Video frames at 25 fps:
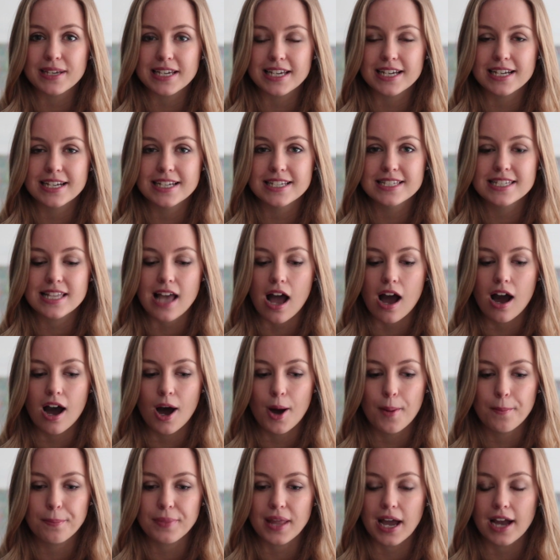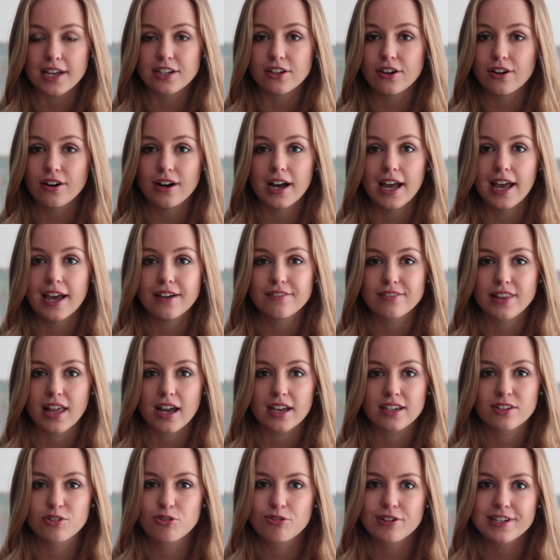because um, I don't have
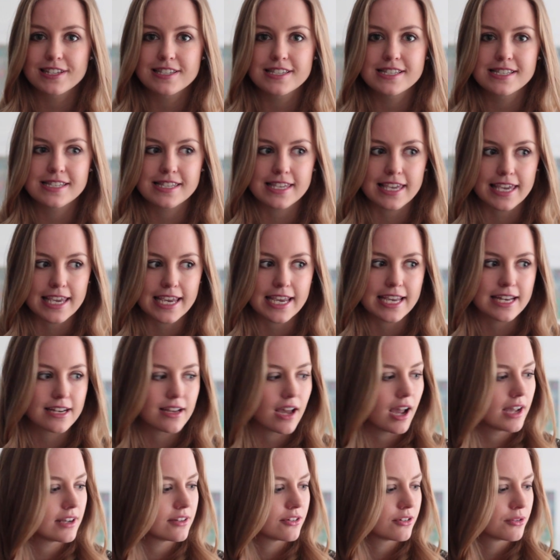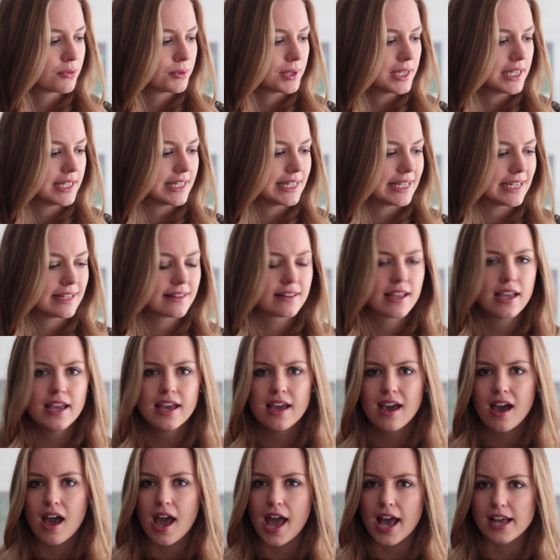like greasy skin, I don't really need
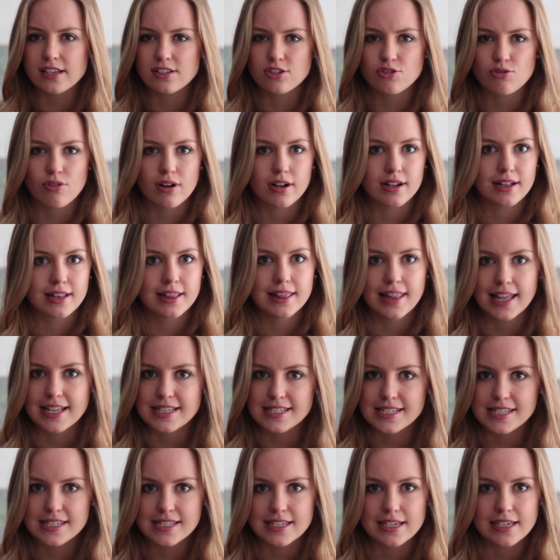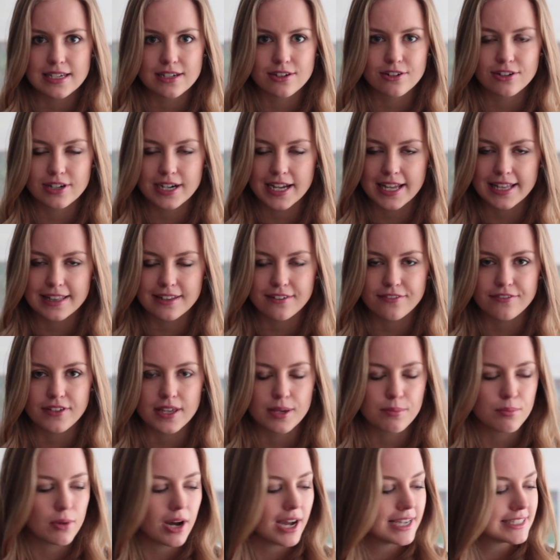extra cleansing or
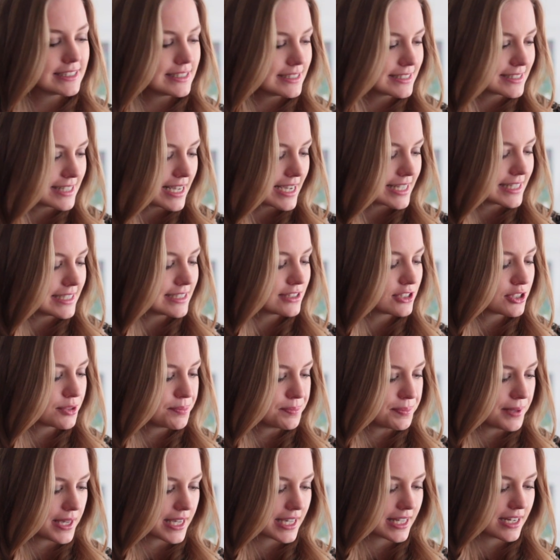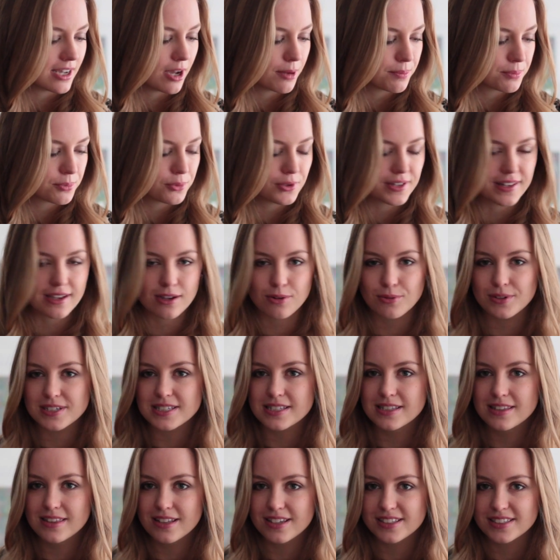anything but I decided to pick it up when I
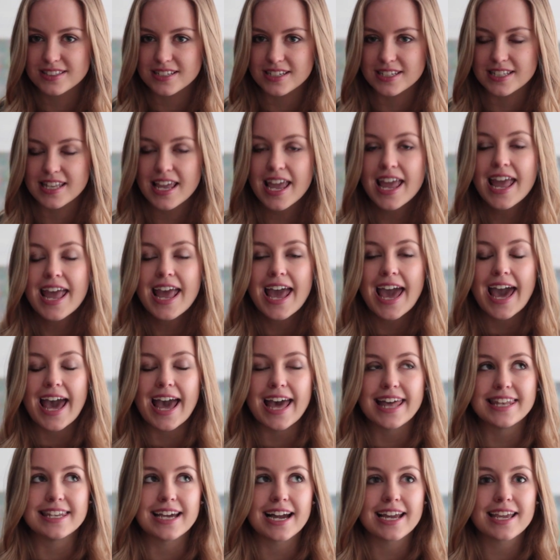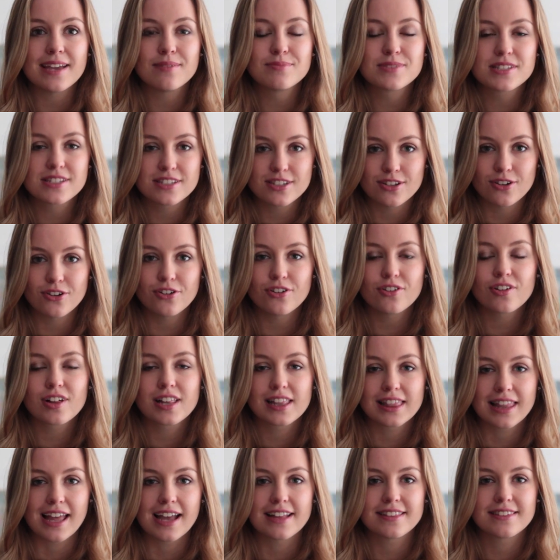was in London and I am so
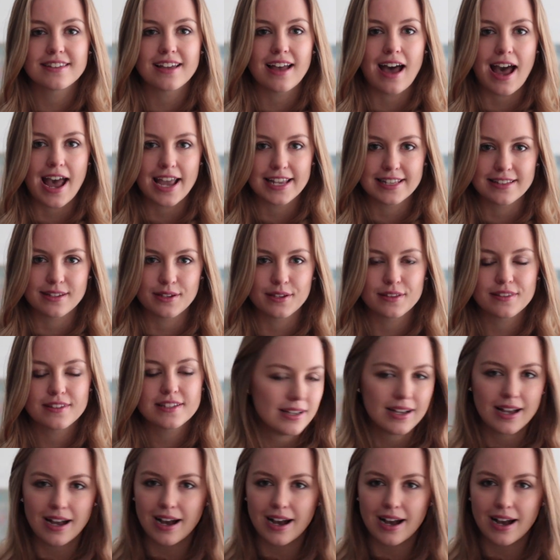glad that I did.